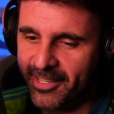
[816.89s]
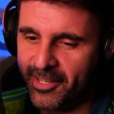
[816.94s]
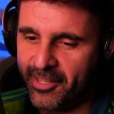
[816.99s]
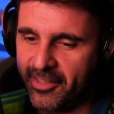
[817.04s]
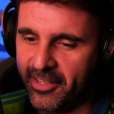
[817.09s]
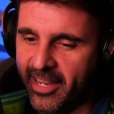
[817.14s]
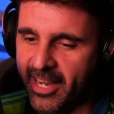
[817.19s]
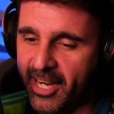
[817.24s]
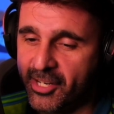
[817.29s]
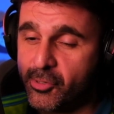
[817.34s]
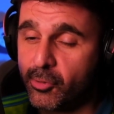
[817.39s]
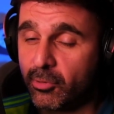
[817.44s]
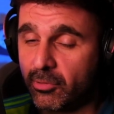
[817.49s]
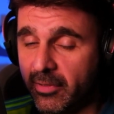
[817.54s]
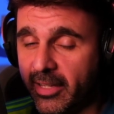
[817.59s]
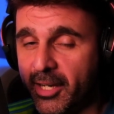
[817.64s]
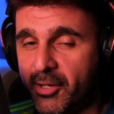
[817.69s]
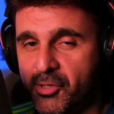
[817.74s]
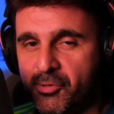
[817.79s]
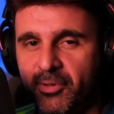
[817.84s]
the actual
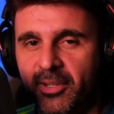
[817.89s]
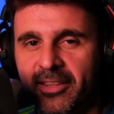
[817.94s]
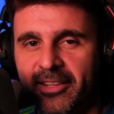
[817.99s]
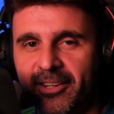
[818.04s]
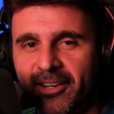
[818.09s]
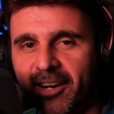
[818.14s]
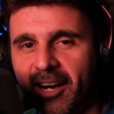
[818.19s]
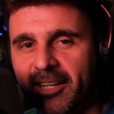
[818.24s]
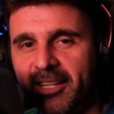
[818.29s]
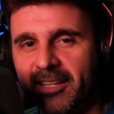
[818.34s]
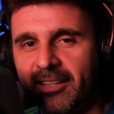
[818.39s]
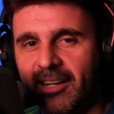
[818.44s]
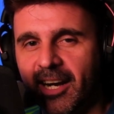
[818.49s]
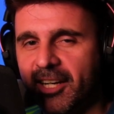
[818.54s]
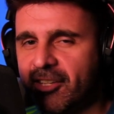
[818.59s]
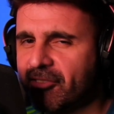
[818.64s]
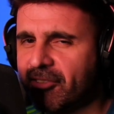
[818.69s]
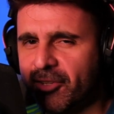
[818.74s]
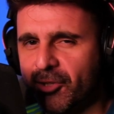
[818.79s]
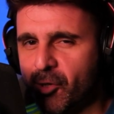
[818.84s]
language written there, I need
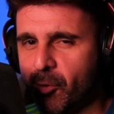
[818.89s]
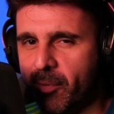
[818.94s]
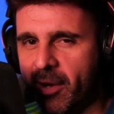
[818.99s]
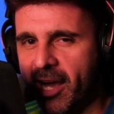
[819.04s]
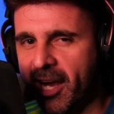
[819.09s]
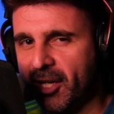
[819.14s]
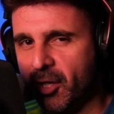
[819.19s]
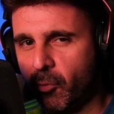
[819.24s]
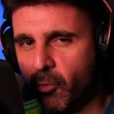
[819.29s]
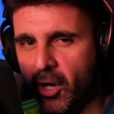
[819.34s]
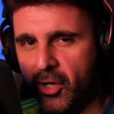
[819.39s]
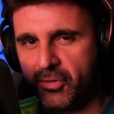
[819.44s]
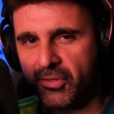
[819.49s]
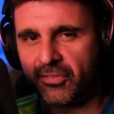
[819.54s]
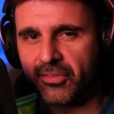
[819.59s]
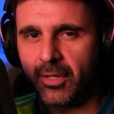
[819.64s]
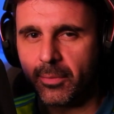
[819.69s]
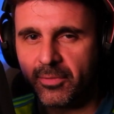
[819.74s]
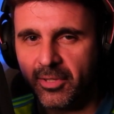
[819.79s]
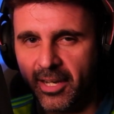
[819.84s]
I just need to go back and watch the
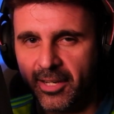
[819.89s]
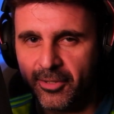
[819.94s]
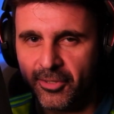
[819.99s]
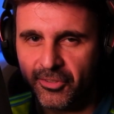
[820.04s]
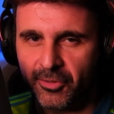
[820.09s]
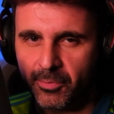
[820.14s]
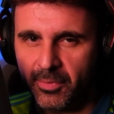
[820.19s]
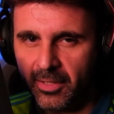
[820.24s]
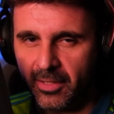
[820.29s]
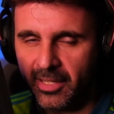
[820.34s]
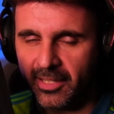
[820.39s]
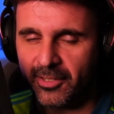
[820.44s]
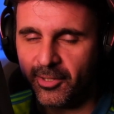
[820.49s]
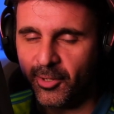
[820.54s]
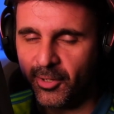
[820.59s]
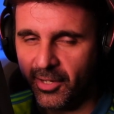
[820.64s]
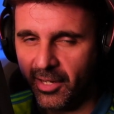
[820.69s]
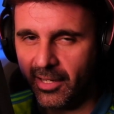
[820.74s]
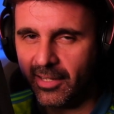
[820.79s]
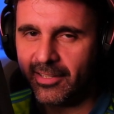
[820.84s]
subtitles and be like,
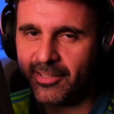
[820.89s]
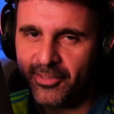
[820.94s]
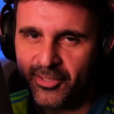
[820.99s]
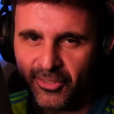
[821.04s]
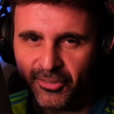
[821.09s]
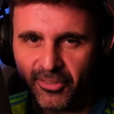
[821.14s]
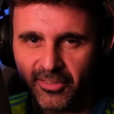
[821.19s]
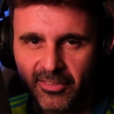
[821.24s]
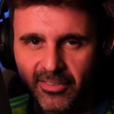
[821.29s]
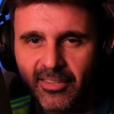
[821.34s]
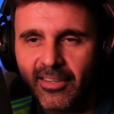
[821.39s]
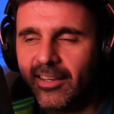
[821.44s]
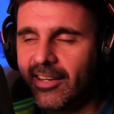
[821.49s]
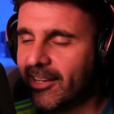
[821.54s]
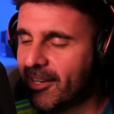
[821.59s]
okay, this is